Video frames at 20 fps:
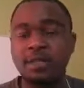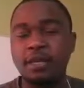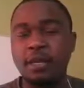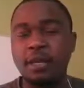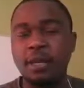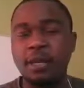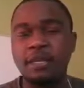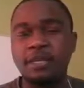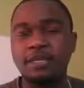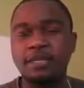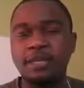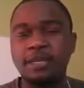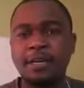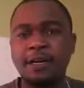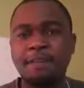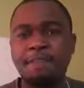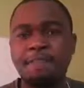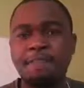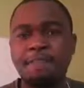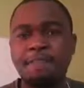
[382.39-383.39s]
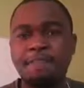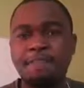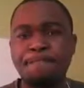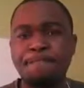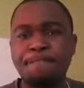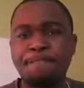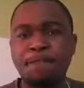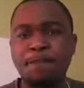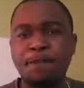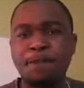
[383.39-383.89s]

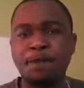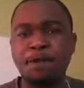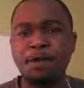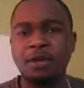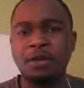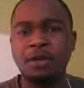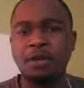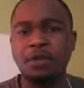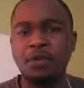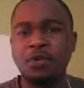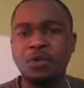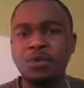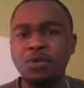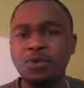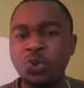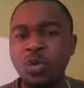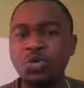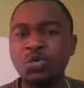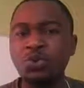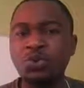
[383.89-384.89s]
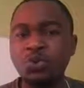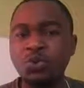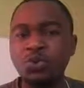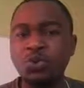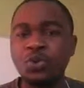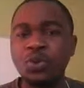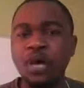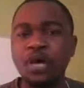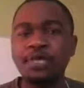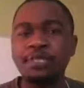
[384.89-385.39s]
And we would want
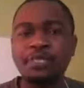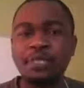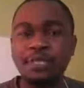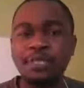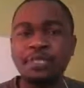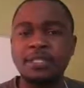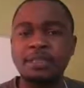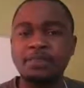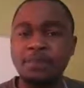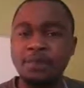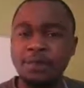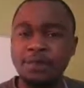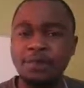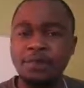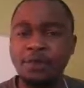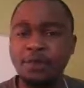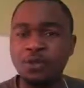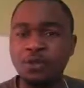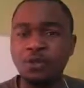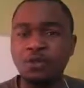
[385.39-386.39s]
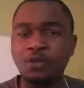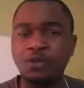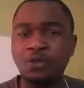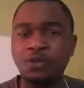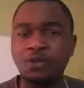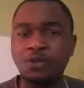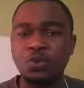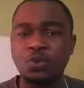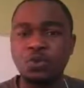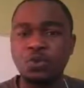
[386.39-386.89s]
to access people to
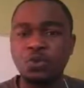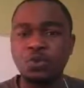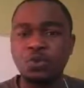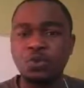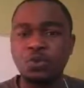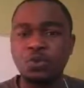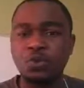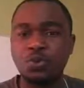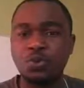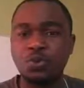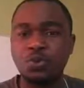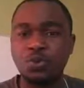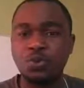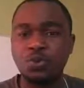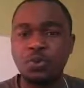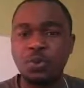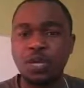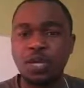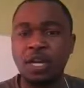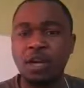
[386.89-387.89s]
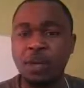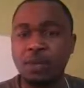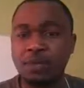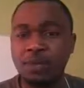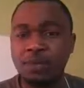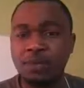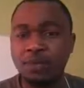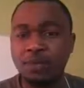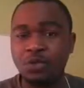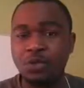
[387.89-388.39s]
allow
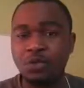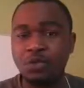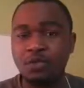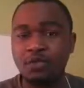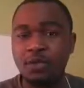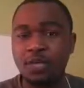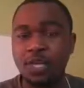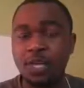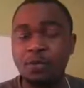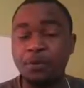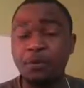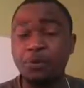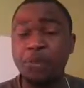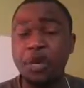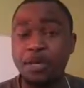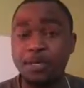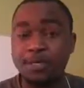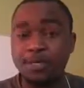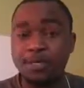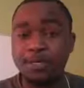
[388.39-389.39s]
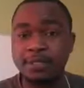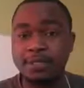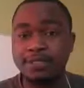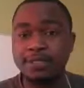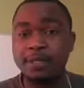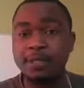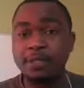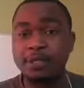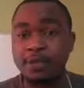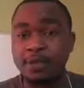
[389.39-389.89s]
people to be able to access
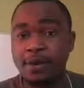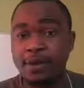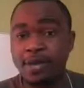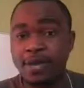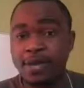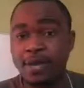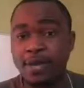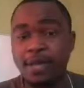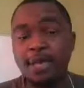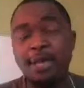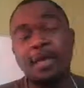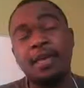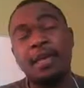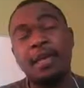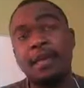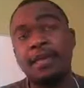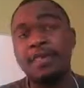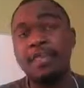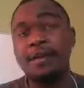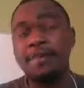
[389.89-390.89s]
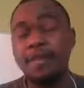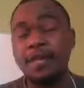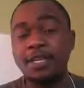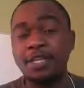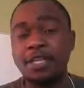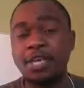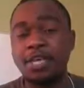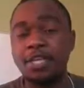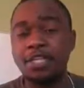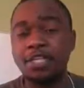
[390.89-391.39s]
medical care and their
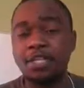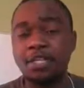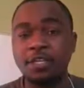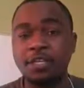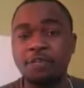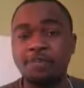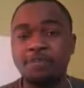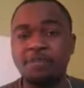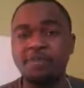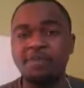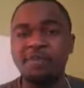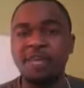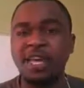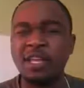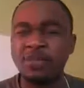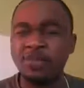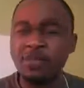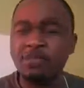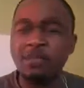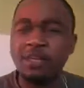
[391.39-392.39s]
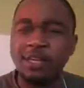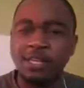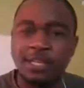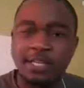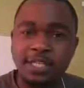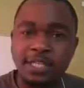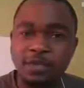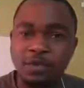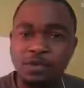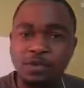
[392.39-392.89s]
medication into the
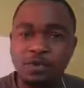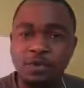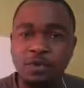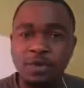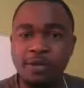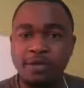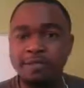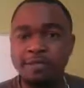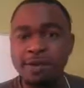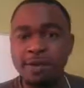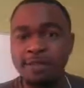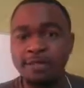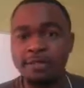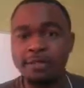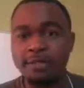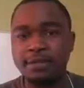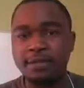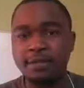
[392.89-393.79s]
greatest of all impacts.